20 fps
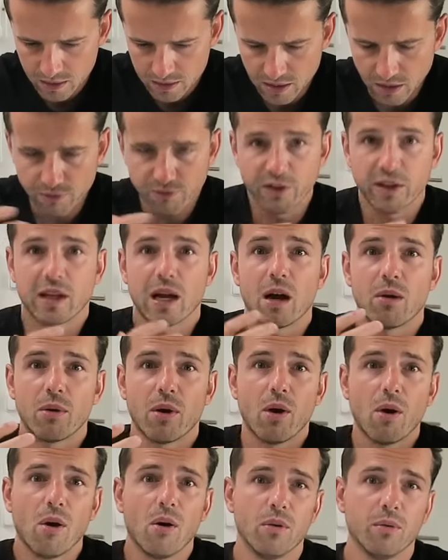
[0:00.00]
our
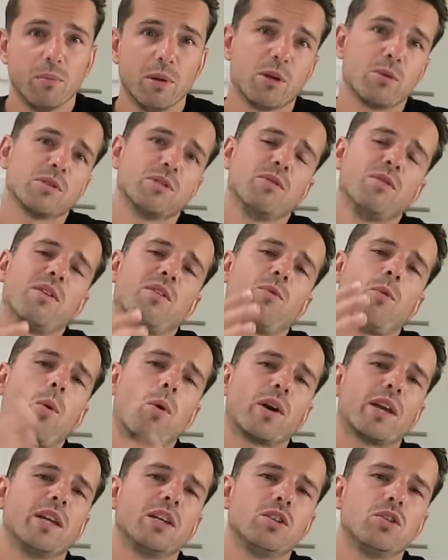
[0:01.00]
own, because we were
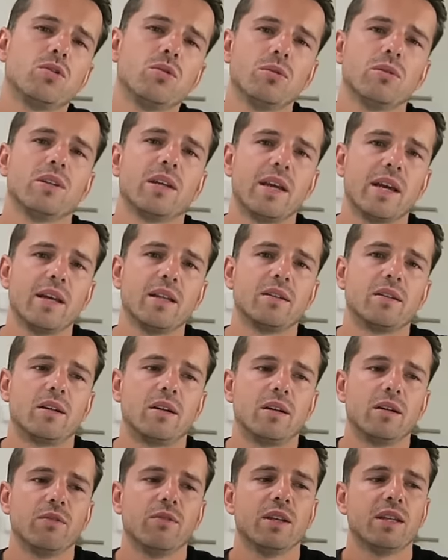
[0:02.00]
working
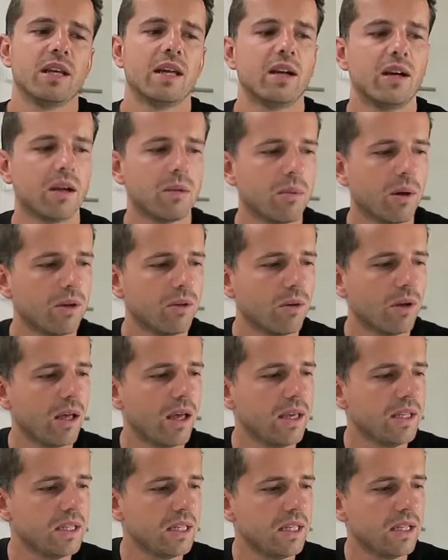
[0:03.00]
together with Erik about
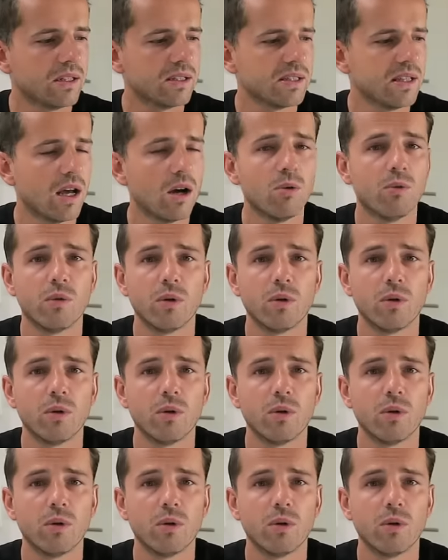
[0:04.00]
8 years now,